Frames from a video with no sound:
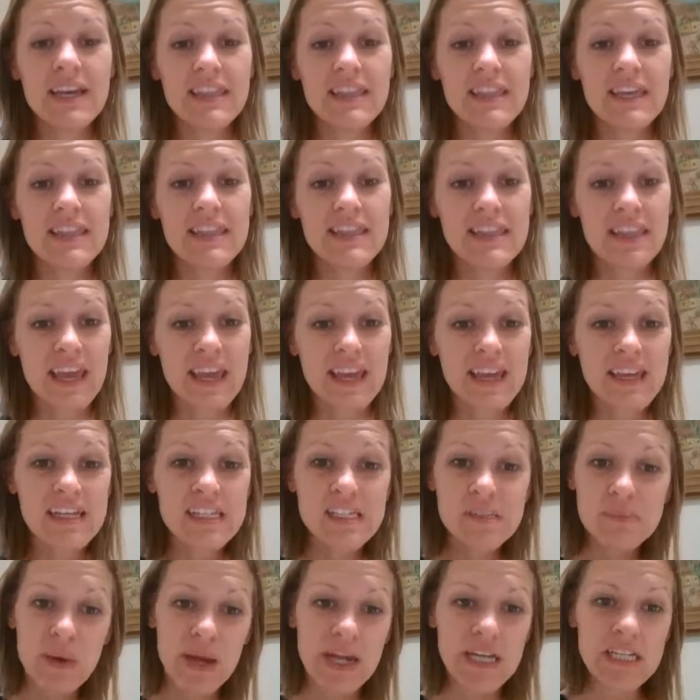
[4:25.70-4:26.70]
that they
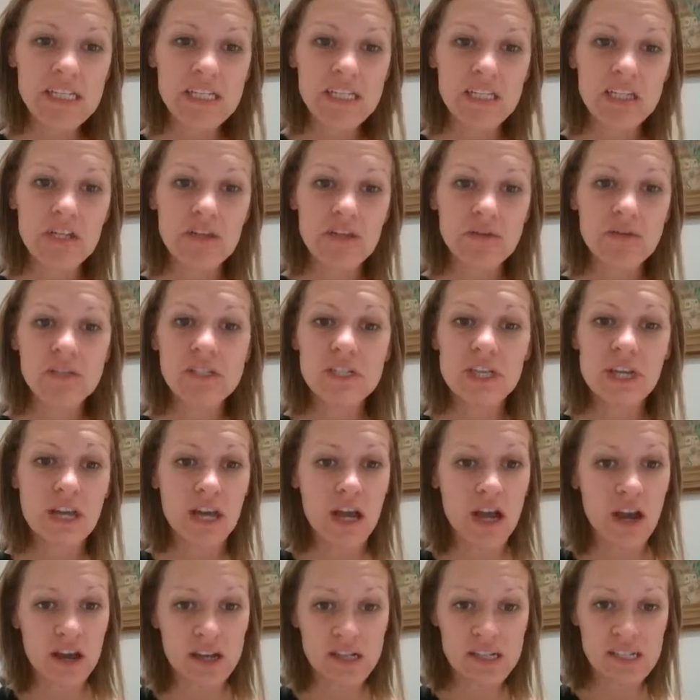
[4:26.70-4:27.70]
expect you to
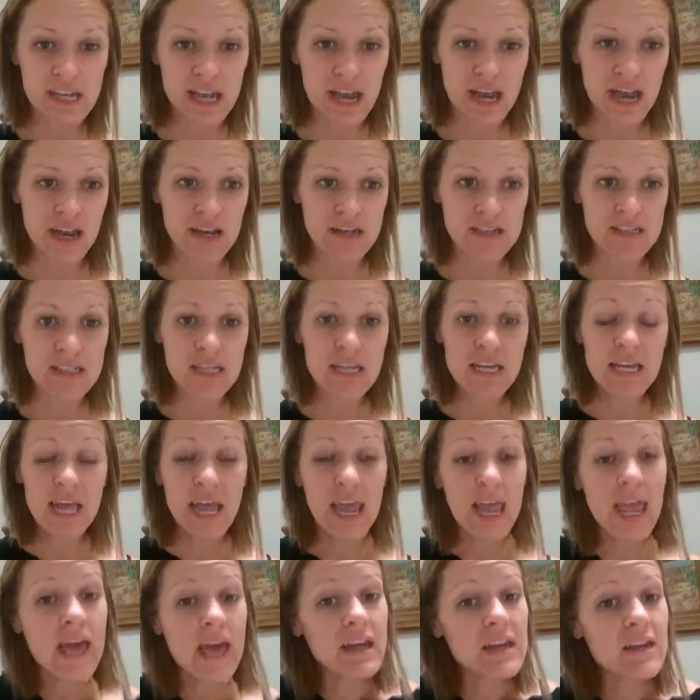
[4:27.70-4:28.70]
contact
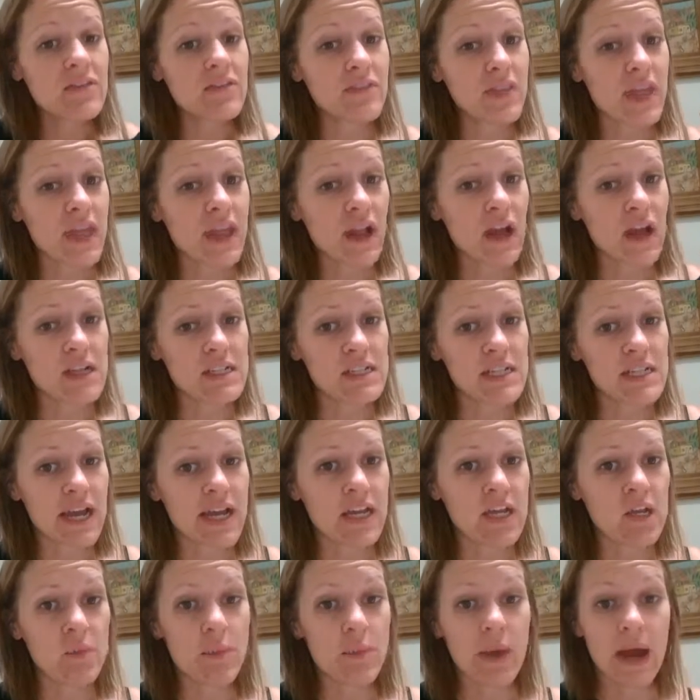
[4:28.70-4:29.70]
and if they
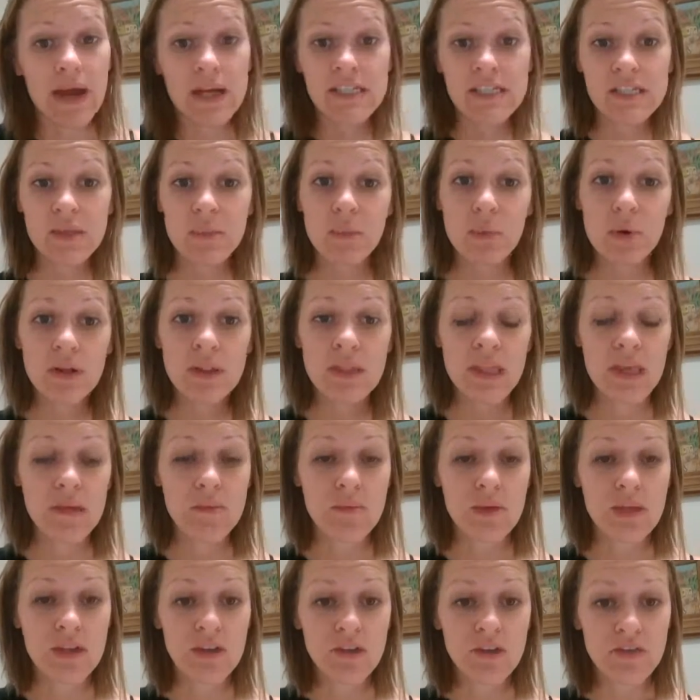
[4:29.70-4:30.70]
contact you back, support them
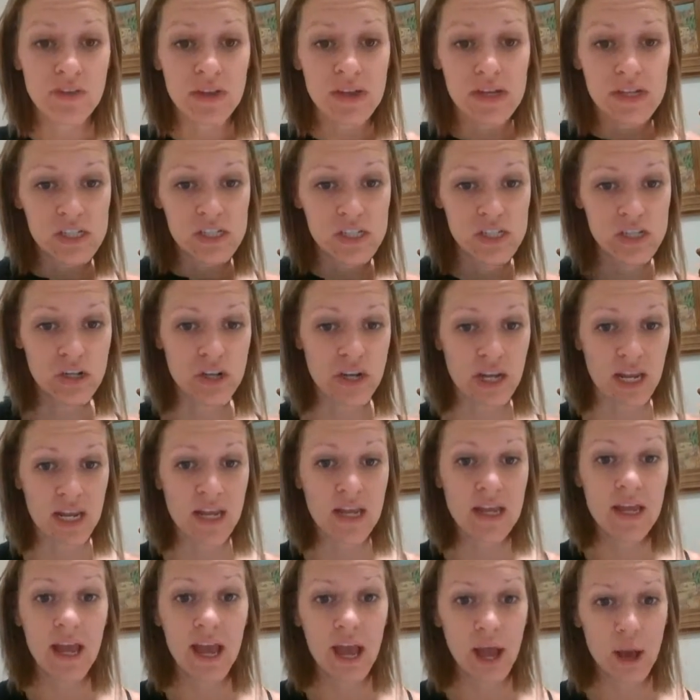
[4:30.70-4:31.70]
in their fitness journey.
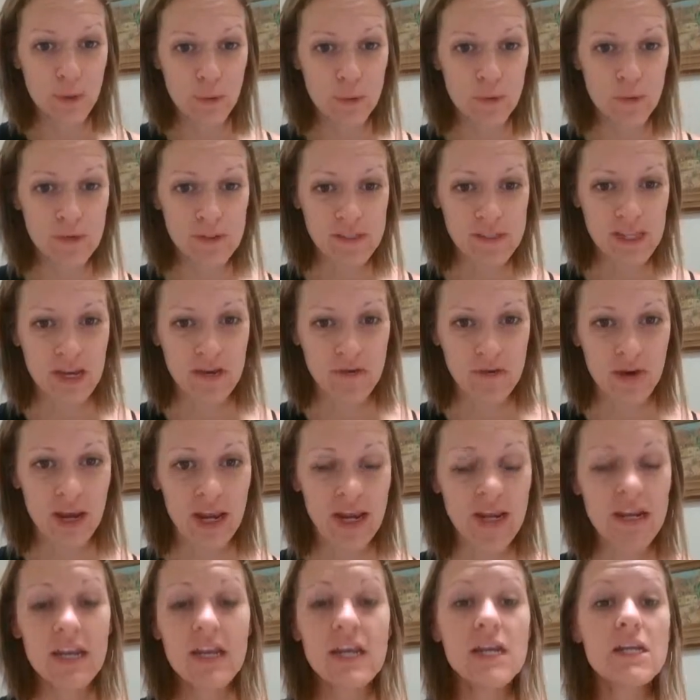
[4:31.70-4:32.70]
How cool is that,
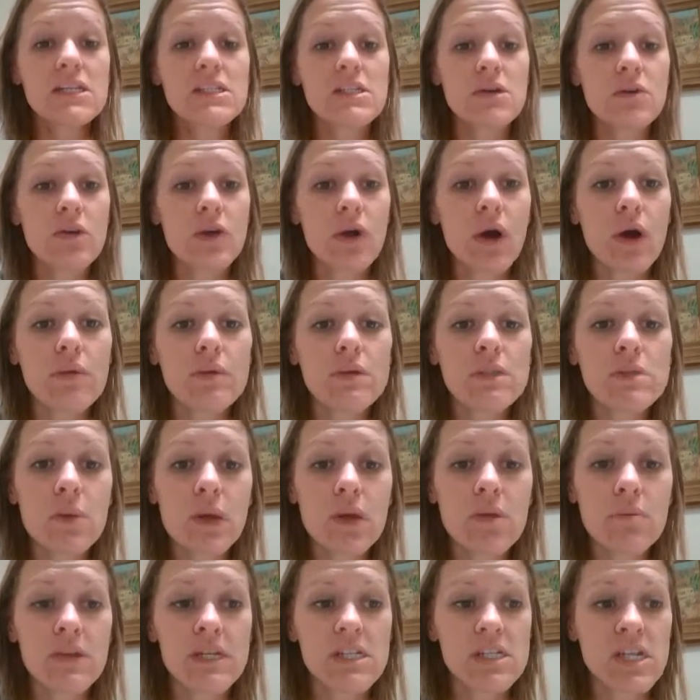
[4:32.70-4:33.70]
right? So you always want
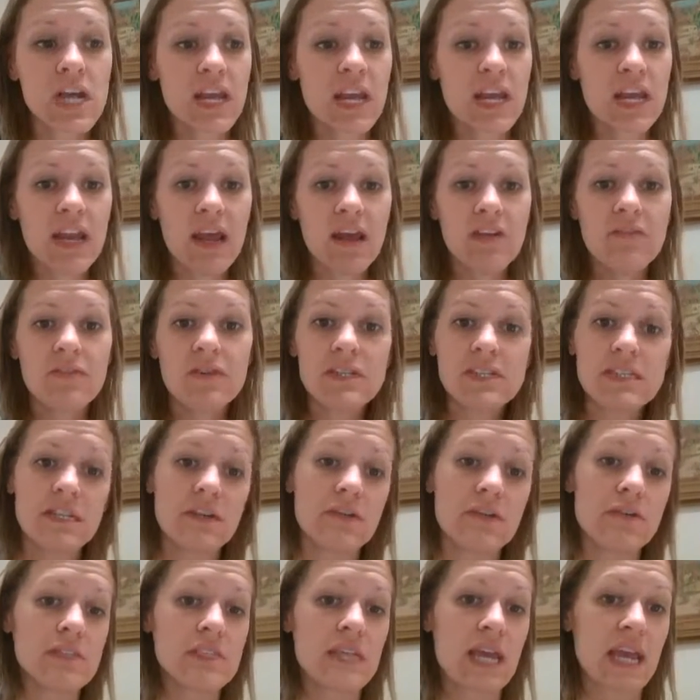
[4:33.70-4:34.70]
to be checking every
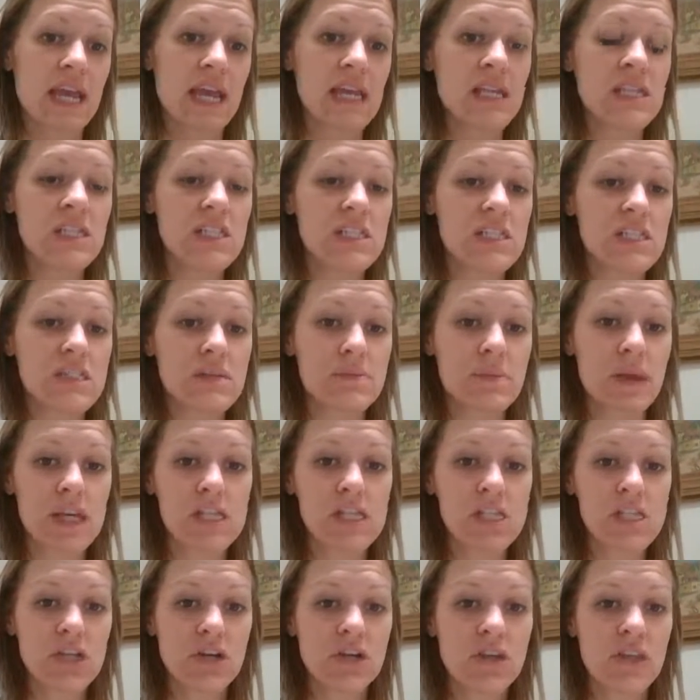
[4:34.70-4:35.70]
single day just to make
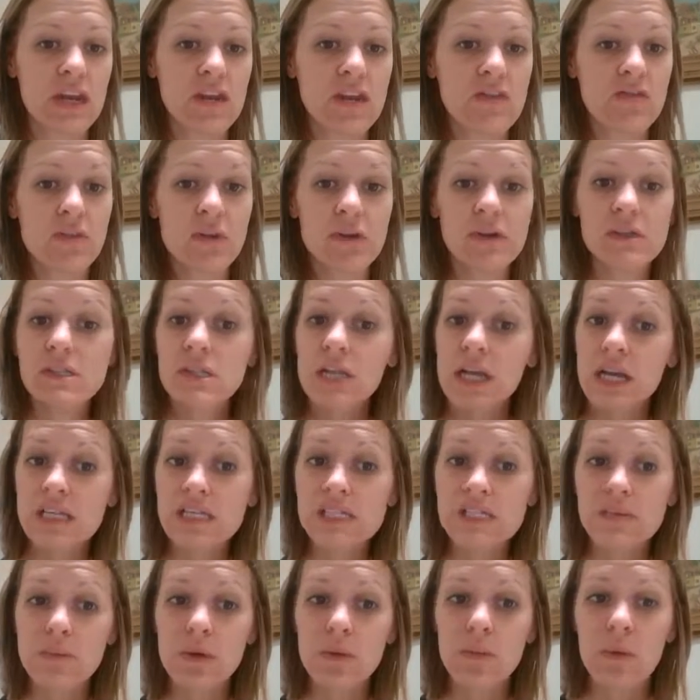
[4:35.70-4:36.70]
sure that if there is a
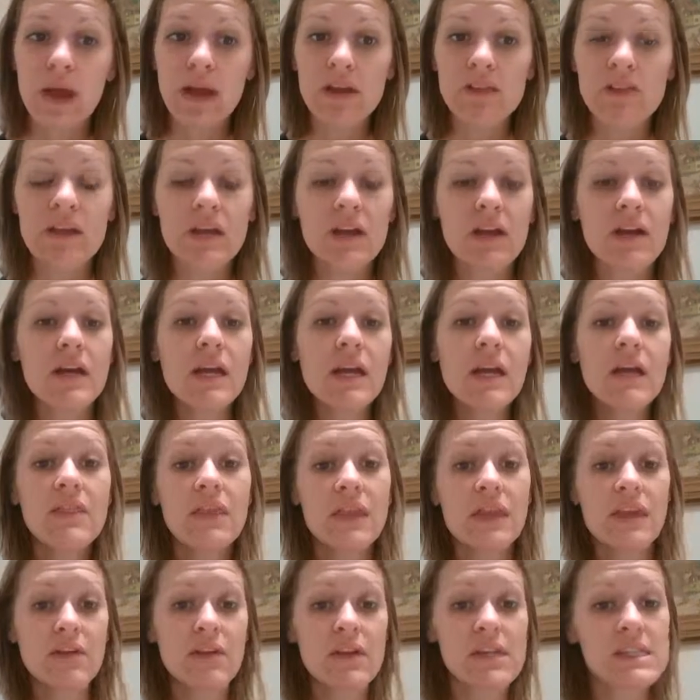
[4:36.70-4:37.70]
customer back there,
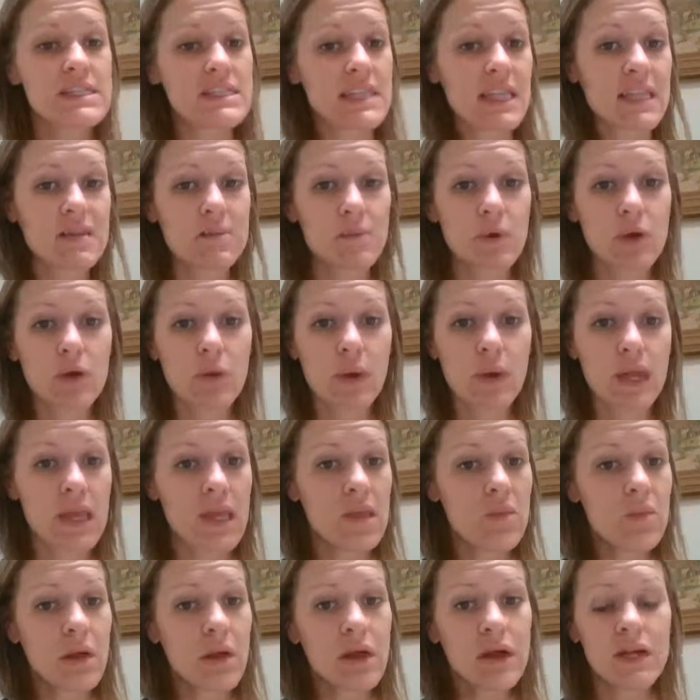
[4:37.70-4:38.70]
that you can send them a quick
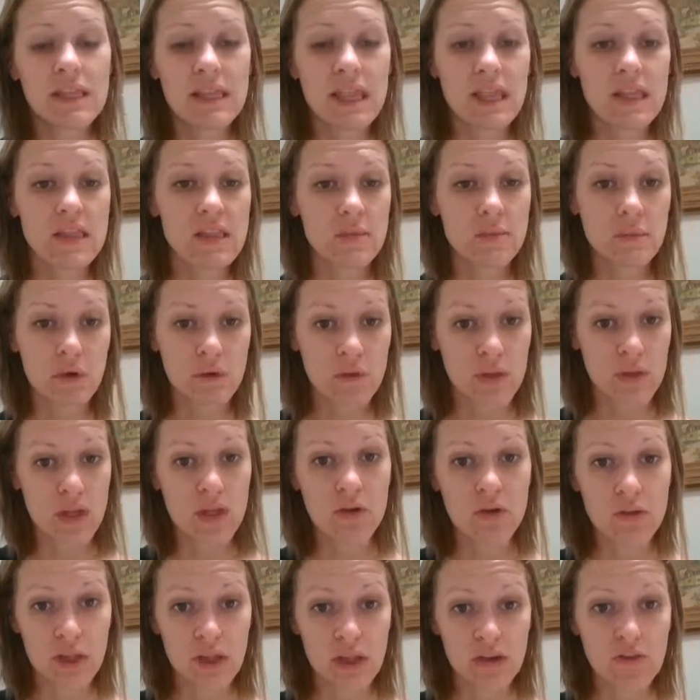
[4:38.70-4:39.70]
email and let them know that
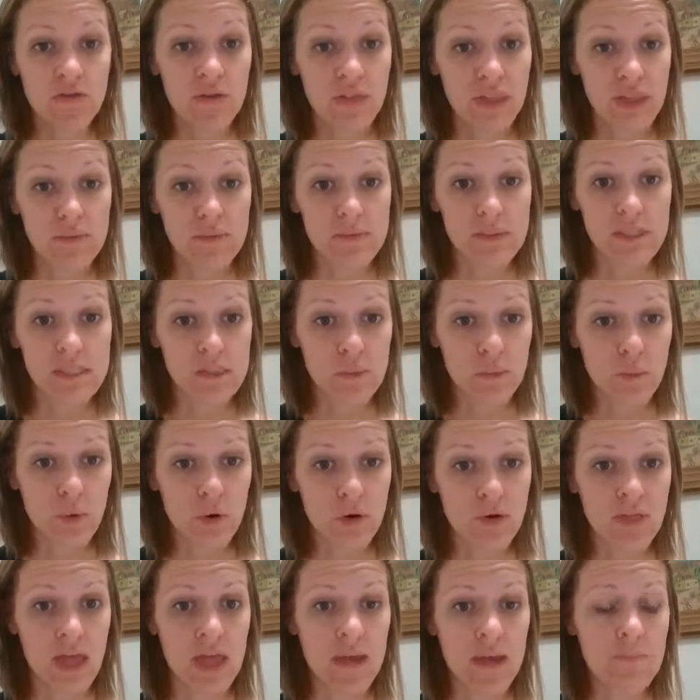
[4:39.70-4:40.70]
you're there for them to
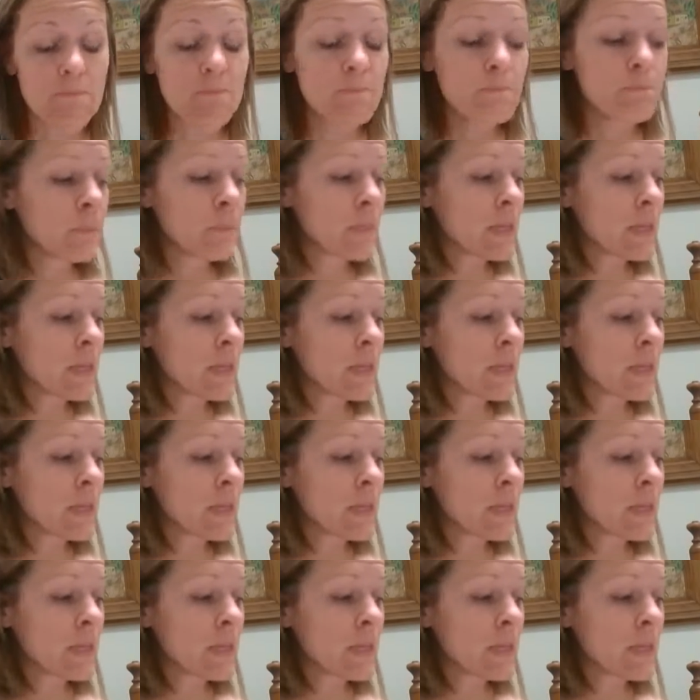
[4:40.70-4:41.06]
support them.